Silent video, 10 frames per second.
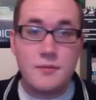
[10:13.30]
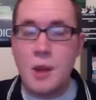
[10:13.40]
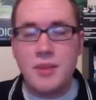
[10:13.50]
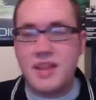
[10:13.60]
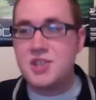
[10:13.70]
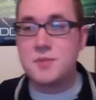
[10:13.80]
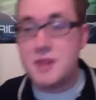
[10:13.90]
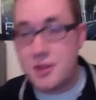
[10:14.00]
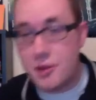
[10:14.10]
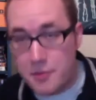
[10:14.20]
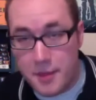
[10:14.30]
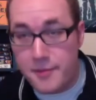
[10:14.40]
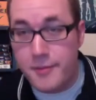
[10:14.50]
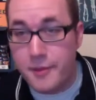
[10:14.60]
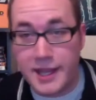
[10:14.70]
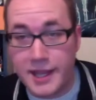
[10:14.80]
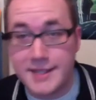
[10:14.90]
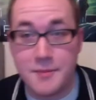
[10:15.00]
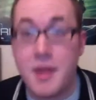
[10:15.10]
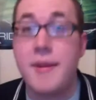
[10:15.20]
but that's just me though. Maybe, like I
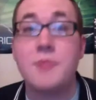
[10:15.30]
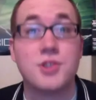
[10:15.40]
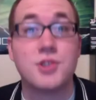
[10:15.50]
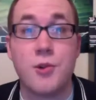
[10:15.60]
said, maybe I'm just